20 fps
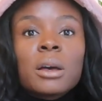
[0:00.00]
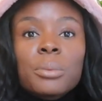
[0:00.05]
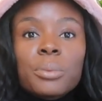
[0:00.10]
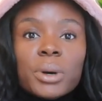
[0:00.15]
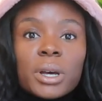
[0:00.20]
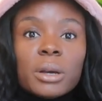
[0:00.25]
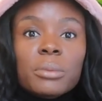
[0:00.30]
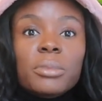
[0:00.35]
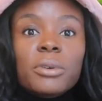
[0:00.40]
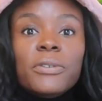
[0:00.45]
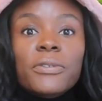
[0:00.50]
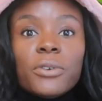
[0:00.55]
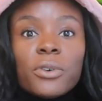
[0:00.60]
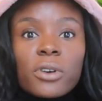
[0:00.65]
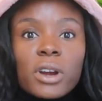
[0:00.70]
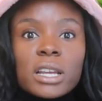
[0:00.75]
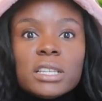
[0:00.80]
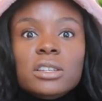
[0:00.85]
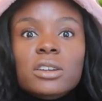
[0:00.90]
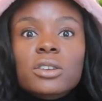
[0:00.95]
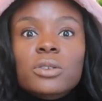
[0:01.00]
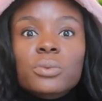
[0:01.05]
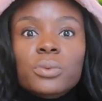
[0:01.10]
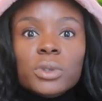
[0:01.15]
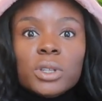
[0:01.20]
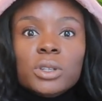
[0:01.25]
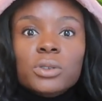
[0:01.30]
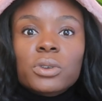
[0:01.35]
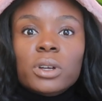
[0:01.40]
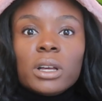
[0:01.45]
But before I started
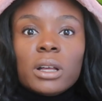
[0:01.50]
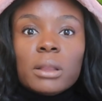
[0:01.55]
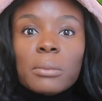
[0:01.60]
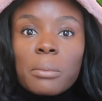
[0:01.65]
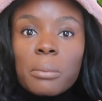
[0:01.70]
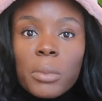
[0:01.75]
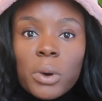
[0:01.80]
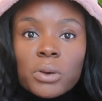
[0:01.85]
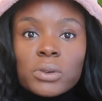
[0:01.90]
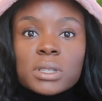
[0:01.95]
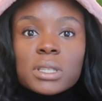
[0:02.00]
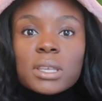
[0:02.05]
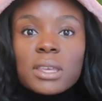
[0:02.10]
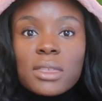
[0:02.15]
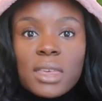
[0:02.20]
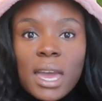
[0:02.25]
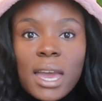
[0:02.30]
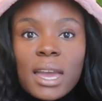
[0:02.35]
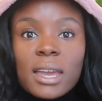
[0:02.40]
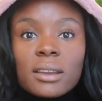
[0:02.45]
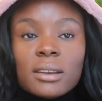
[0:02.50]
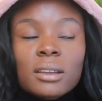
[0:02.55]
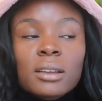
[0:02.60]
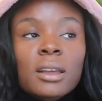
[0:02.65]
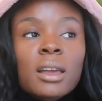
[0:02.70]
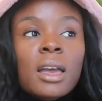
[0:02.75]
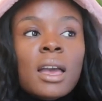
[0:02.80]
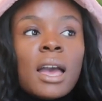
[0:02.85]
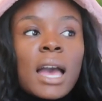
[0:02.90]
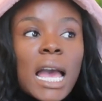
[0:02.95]
really doing mostly that,
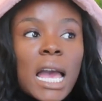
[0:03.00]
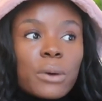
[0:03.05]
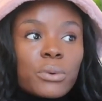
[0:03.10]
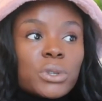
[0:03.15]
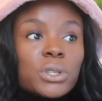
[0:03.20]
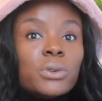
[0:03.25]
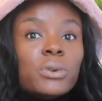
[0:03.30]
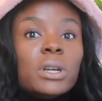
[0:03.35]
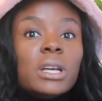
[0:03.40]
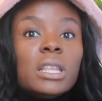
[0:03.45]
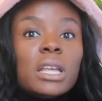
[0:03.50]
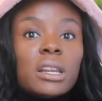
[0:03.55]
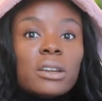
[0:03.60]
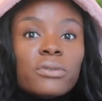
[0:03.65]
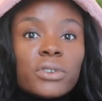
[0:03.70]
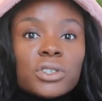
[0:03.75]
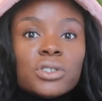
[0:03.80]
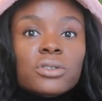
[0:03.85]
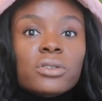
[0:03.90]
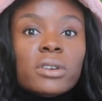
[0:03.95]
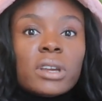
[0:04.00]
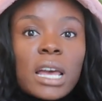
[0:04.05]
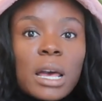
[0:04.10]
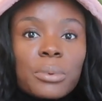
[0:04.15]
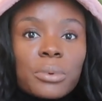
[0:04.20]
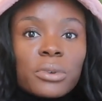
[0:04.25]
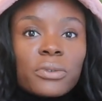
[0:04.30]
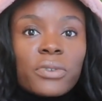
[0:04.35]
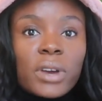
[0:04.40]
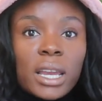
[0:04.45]
I was doing a lot of venture
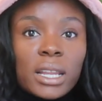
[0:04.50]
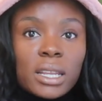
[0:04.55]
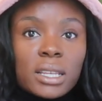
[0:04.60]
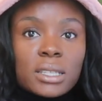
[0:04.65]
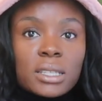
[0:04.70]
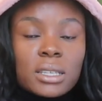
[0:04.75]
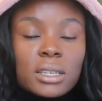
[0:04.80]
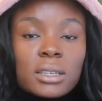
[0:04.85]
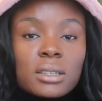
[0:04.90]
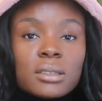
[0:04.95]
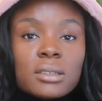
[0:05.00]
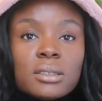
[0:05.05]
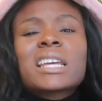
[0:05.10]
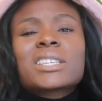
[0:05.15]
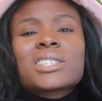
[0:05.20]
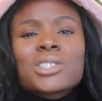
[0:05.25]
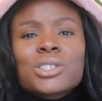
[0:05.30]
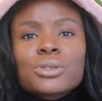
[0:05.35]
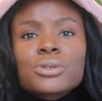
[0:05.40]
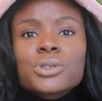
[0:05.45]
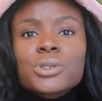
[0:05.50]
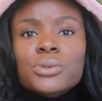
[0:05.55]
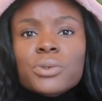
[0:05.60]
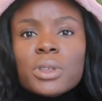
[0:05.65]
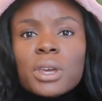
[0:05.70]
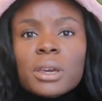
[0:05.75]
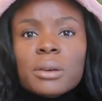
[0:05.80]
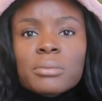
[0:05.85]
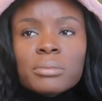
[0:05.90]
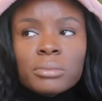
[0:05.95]
capital financing. I still do
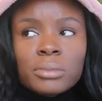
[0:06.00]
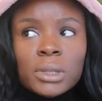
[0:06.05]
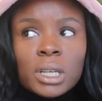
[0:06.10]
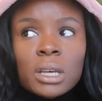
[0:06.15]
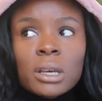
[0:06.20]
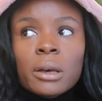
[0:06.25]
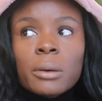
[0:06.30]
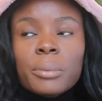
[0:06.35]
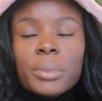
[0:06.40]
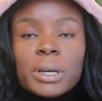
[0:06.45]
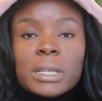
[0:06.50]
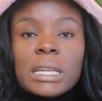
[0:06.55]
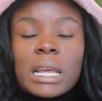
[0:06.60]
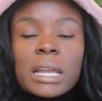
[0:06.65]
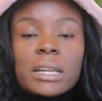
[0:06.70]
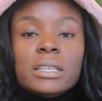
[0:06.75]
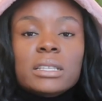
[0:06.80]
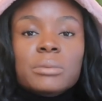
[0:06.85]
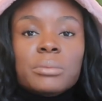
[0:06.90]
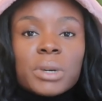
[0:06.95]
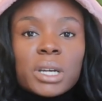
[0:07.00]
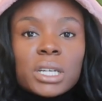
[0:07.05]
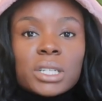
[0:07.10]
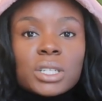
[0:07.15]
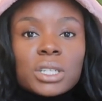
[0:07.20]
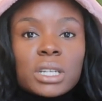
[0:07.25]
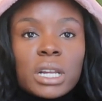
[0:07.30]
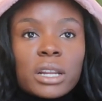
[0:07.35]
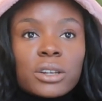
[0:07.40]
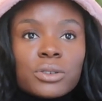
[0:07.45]
them, but not as
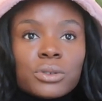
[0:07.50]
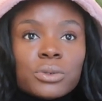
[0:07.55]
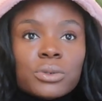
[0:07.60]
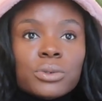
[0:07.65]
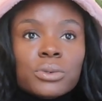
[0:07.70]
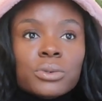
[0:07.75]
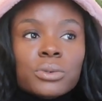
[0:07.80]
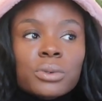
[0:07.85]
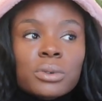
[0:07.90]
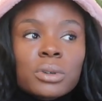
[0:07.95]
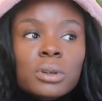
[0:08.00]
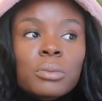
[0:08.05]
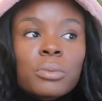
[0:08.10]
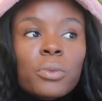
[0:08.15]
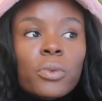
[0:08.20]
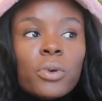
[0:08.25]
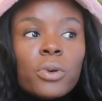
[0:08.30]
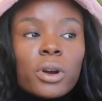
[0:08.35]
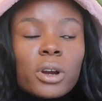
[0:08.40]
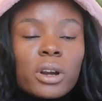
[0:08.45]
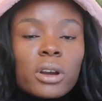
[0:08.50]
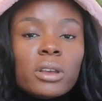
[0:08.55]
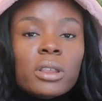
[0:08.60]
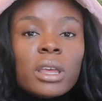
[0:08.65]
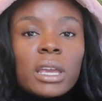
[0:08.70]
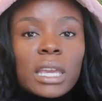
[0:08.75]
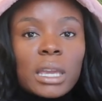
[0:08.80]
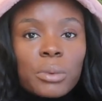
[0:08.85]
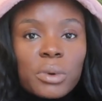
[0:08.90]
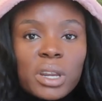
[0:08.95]
much. And I do more
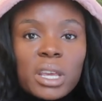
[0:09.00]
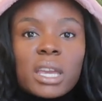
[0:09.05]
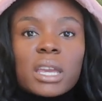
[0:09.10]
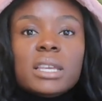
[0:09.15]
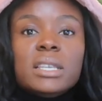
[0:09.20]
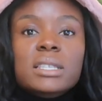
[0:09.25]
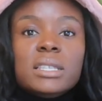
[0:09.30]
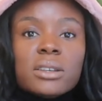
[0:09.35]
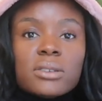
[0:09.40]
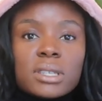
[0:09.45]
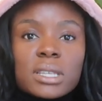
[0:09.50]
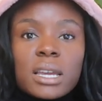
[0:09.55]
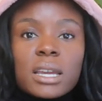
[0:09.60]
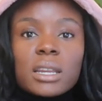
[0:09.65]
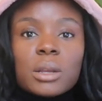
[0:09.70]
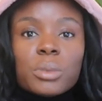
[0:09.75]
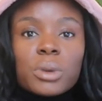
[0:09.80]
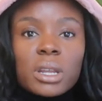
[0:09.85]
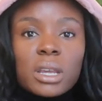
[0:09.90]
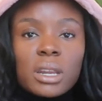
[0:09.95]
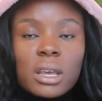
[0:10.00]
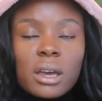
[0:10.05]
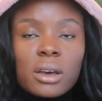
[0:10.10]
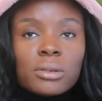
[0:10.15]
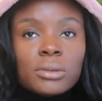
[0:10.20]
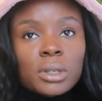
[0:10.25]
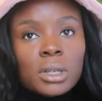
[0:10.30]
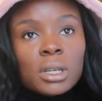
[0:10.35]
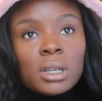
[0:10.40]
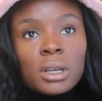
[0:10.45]
like M&A, sell side M&A
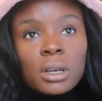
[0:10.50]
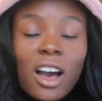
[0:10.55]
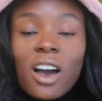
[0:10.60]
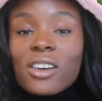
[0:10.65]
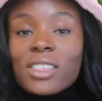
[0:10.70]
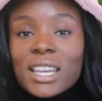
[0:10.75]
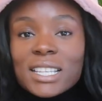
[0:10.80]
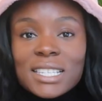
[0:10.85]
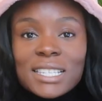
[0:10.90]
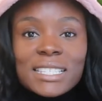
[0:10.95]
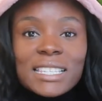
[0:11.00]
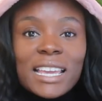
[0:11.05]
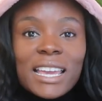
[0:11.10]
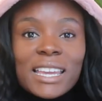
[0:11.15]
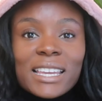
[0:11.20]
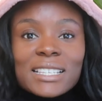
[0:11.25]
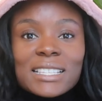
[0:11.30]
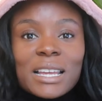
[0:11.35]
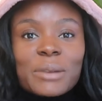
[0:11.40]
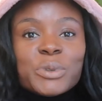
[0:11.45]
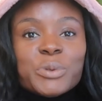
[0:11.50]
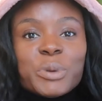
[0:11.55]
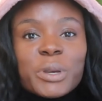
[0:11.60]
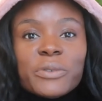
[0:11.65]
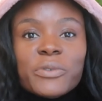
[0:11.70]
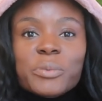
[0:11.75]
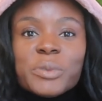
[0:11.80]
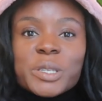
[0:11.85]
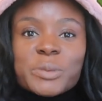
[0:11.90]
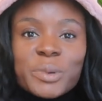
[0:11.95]
now. All that to say is that I'm
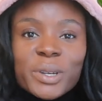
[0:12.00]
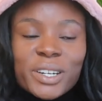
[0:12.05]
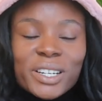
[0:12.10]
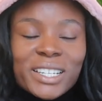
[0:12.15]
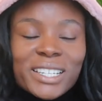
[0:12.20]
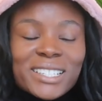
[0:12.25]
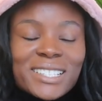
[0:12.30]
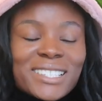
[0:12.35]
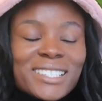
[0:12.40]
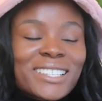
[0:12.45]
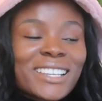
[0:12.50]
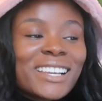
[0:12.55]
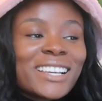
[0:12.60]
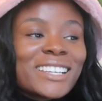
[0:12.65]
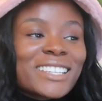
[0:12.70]
speaking from experience.